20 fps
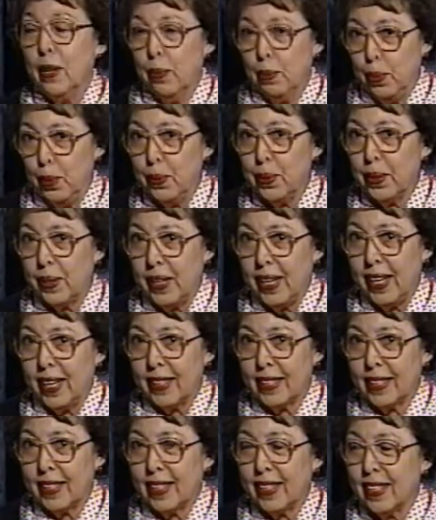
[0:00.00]
Ruth
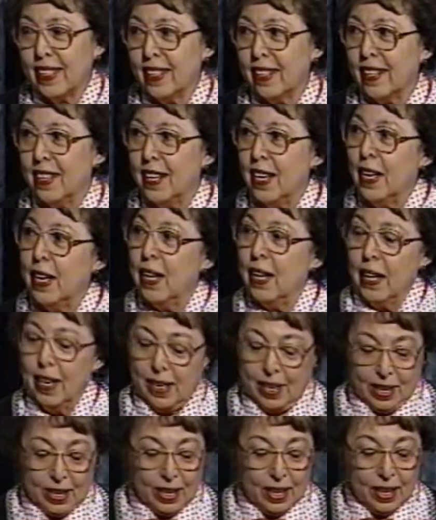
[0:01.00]
Lett.
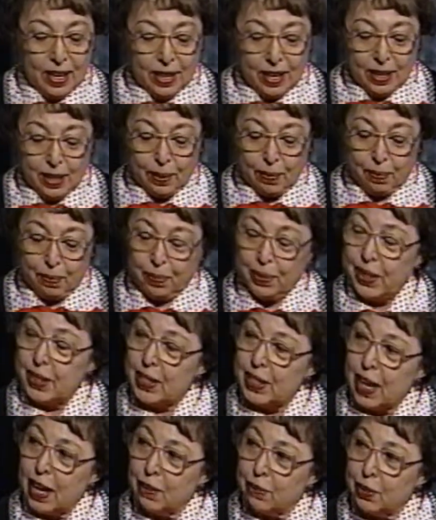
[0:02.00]
Uh,
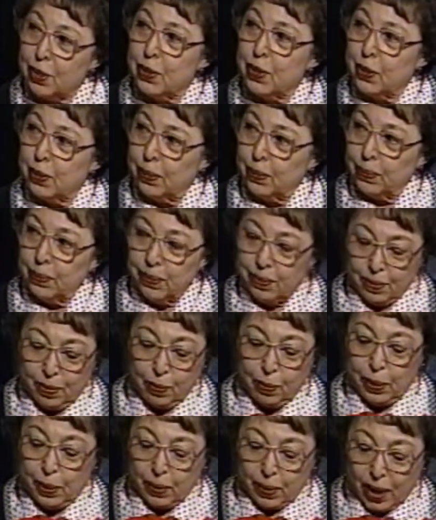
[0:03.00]
this afternoon,
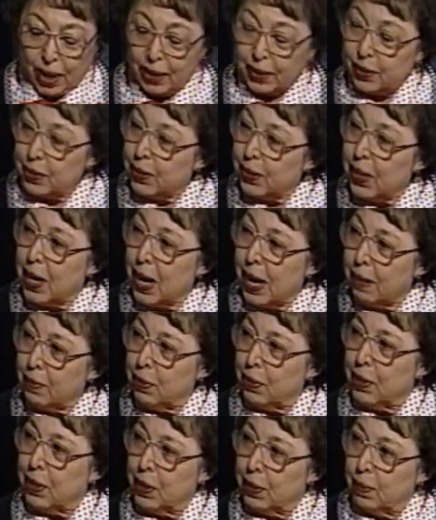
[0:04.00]
we are honored to have
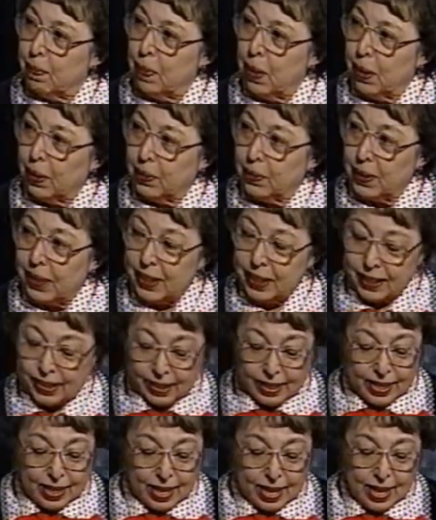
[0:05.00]
you here, Margaret.
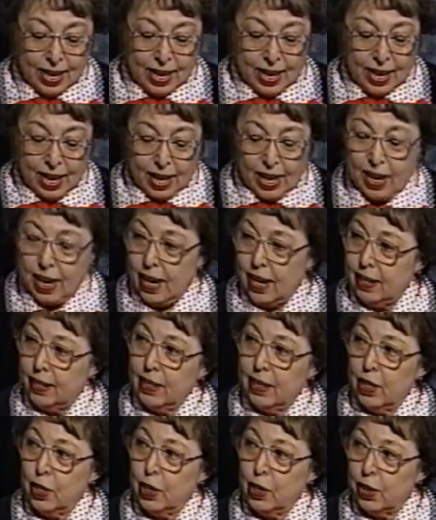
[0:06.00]

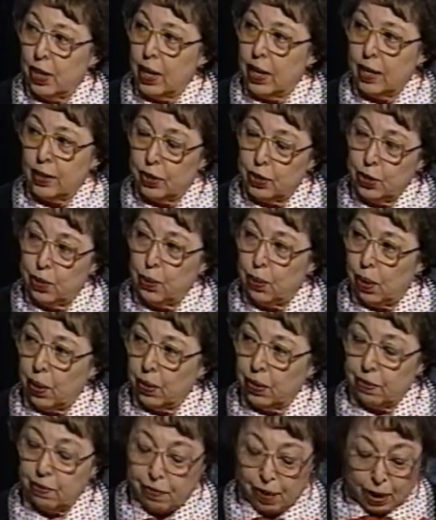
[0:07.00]
And as you are
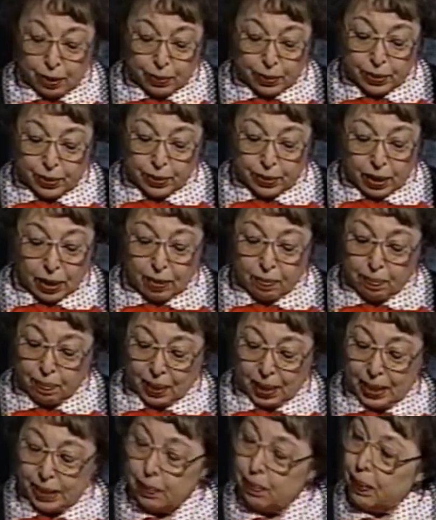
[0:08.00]
the founder of
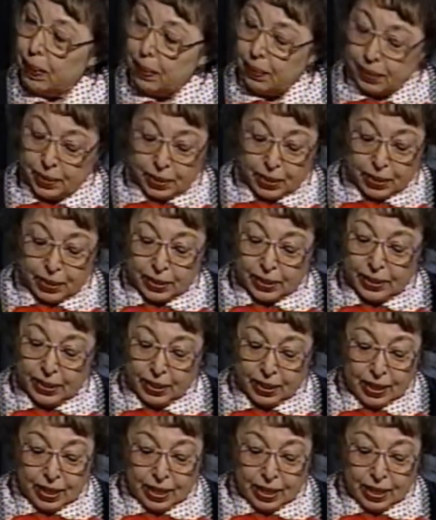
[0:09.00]
Planned Parenthood,